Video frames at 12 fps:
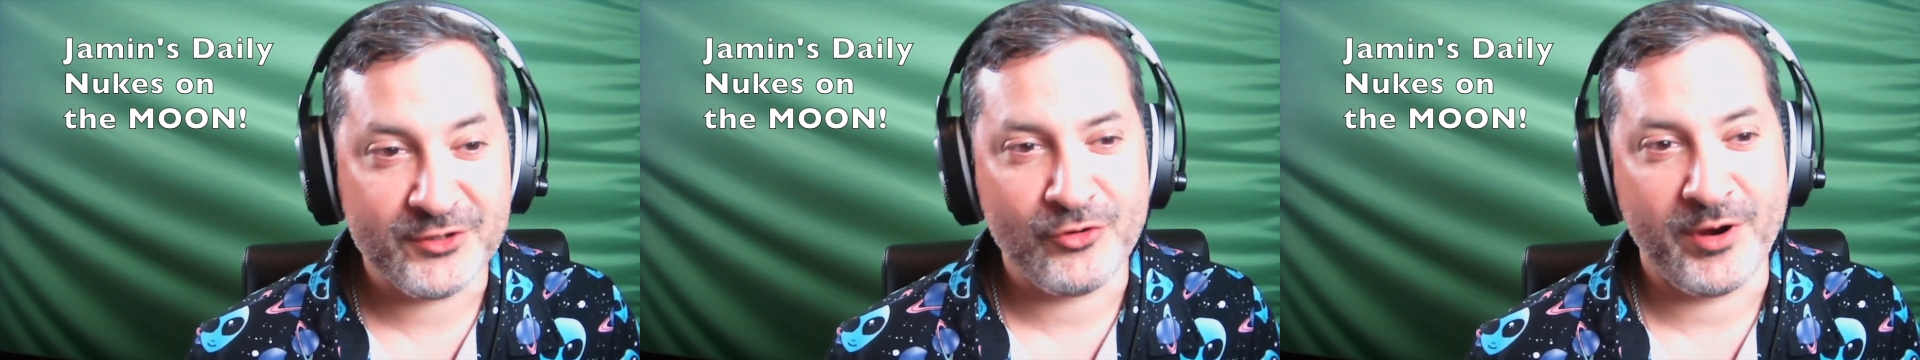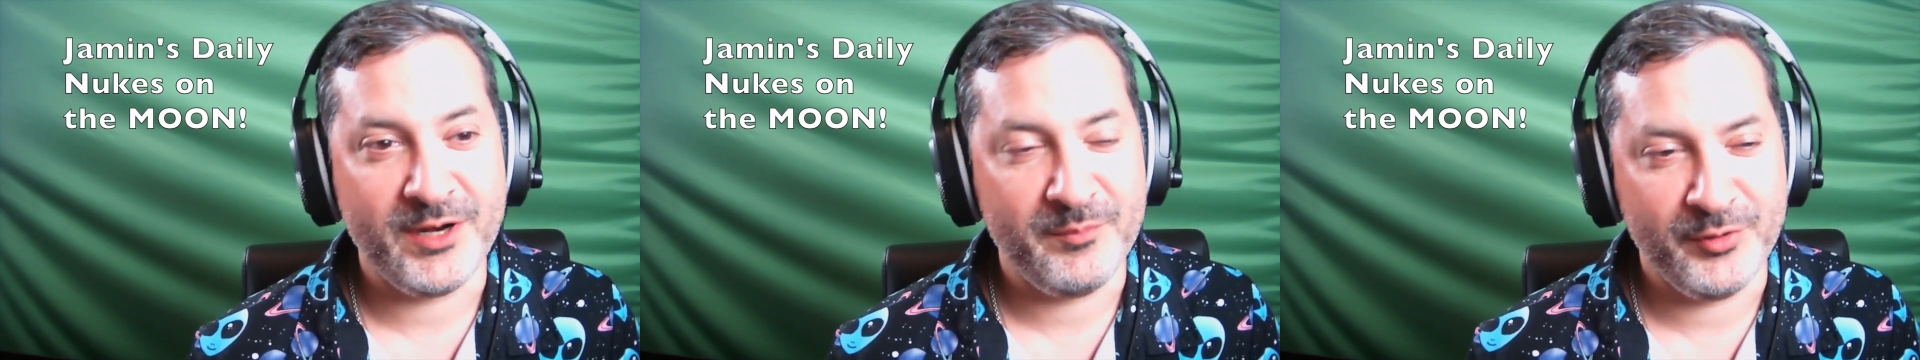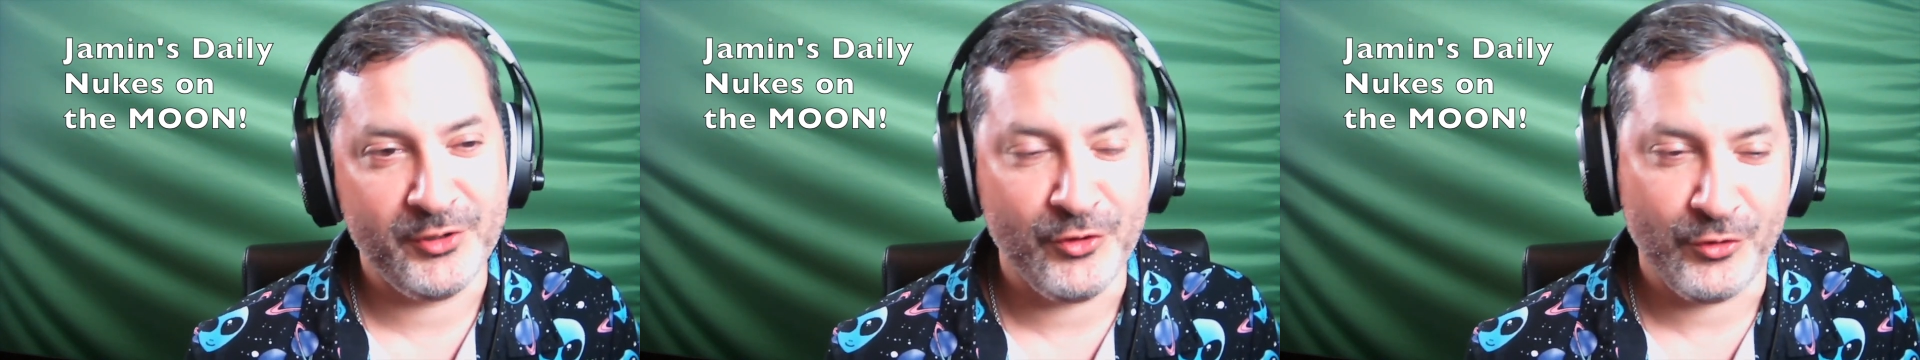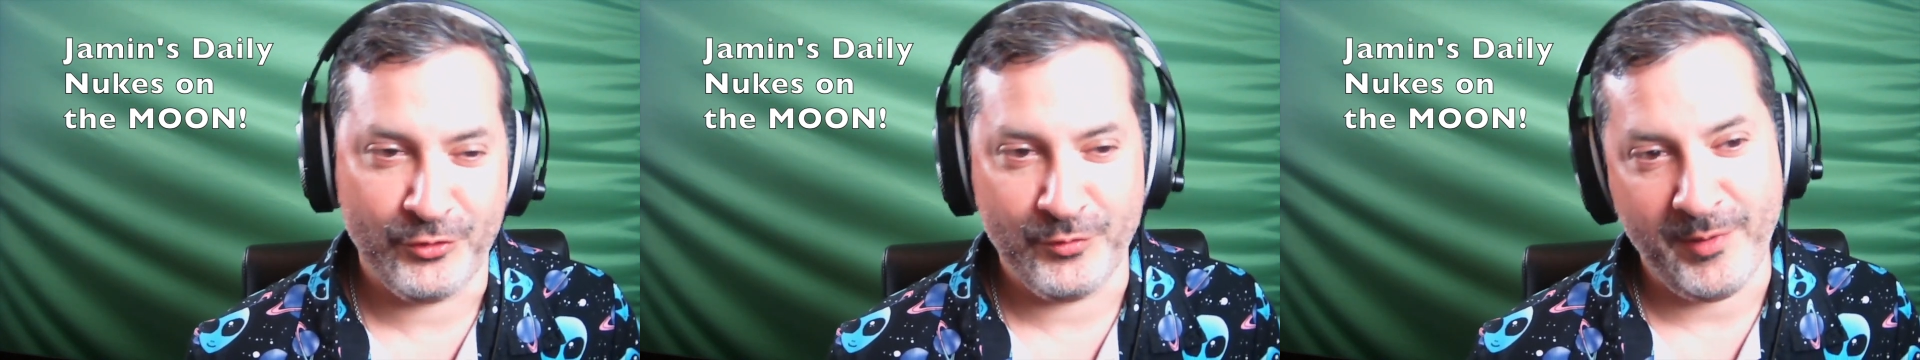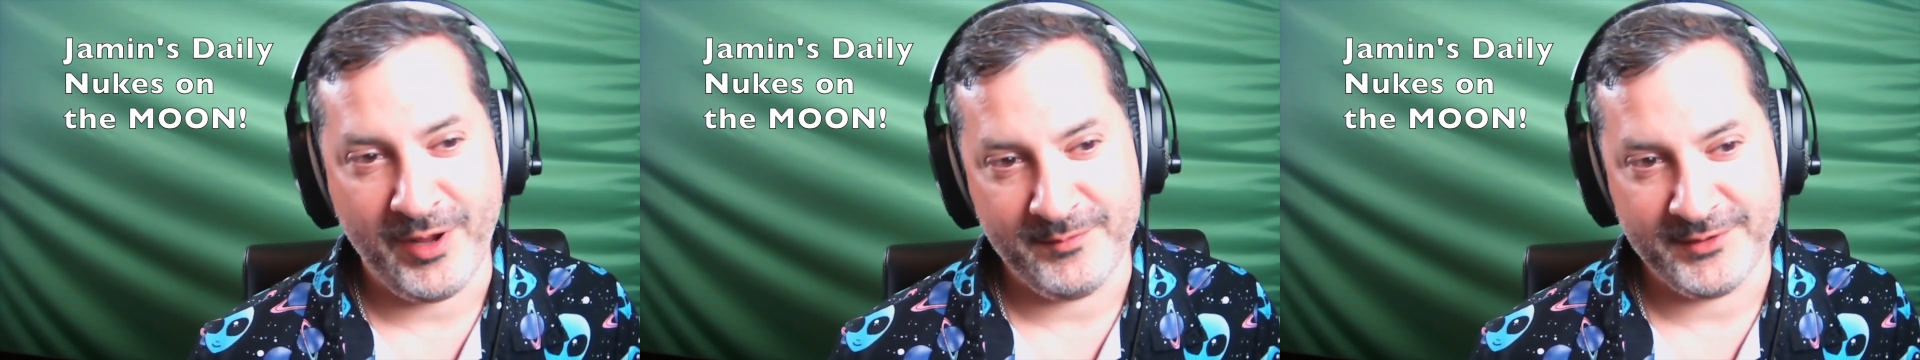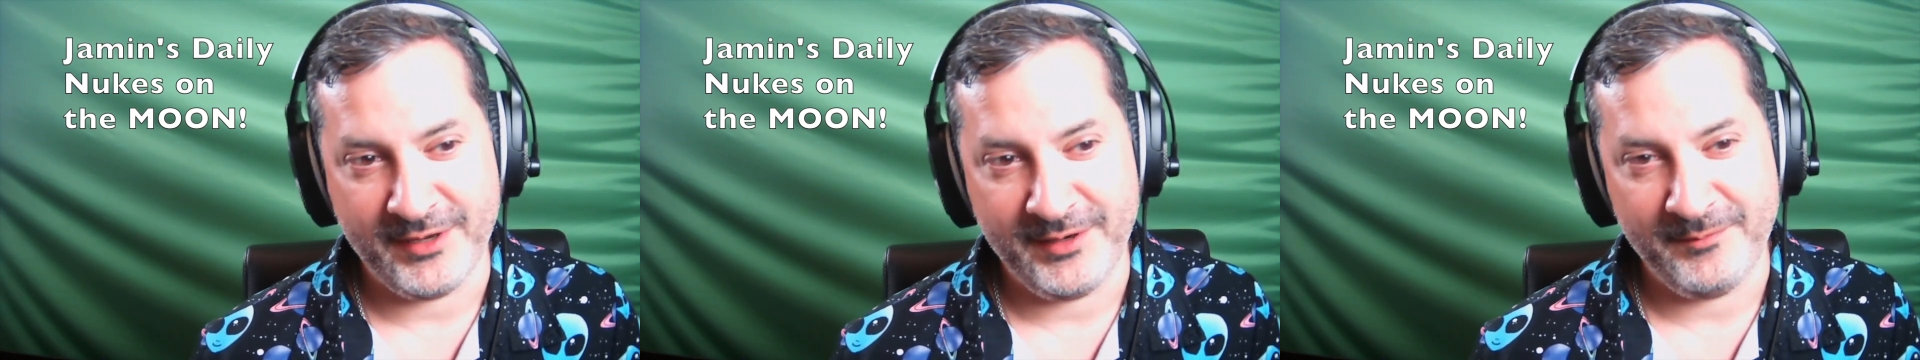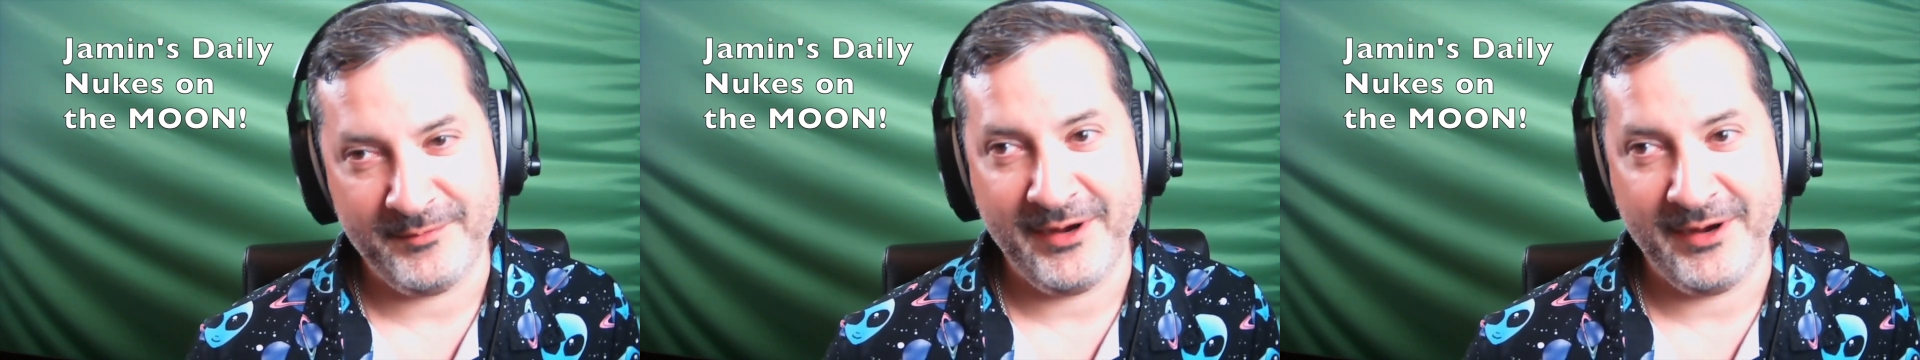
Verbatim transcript: trying to put nuclear bombs on them.